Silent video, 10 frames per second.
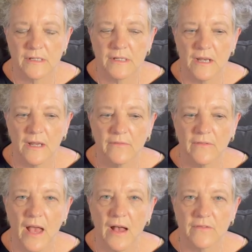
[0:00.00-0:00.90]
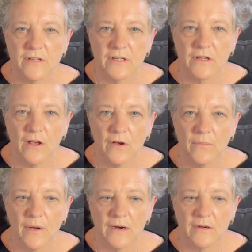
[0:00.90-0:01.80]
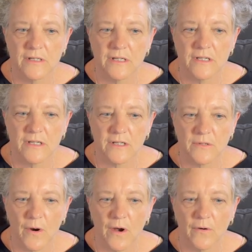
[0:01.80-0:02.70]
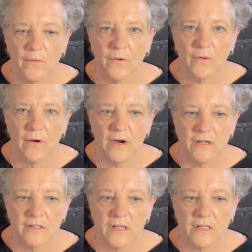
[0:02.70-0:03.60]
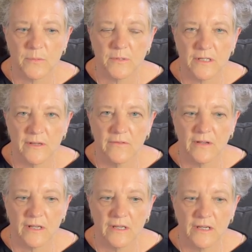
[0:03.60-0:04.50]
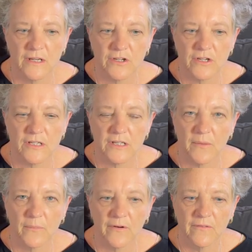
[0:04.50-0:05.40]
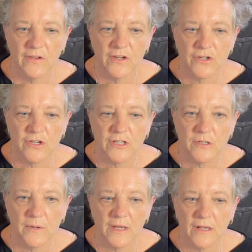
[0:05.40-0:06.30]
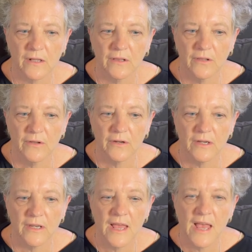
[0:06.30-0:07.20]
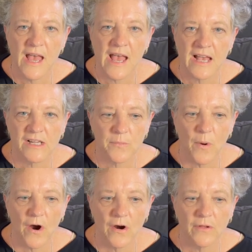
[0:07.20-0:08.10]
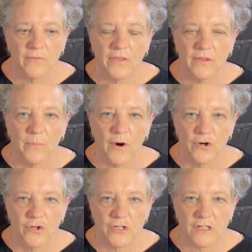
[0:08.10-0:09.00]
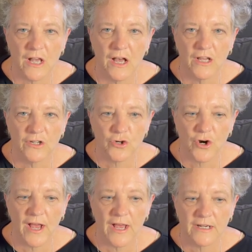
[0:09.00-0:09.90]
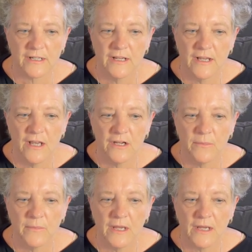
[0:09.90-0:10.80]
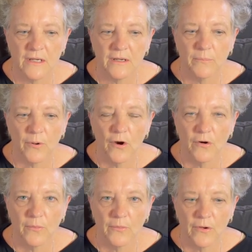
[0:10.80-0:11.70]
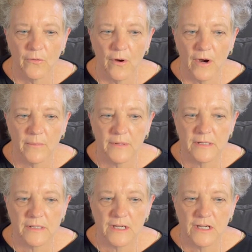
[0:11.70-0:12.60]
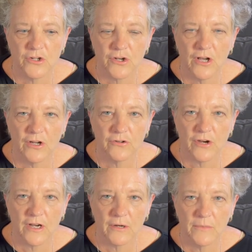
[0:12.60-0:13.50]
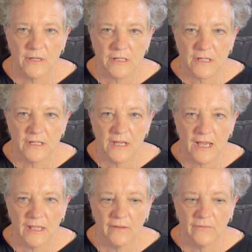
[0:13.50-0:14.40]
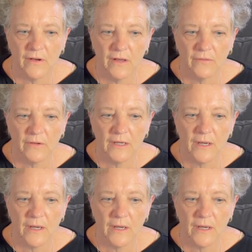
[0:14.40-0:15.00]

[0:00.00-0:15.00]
The City of Galveston Homebuyer Assistance Program requires that specific conditions and provisions be included as part of the purchase contract. To meet program requirements, each contract must contain the following.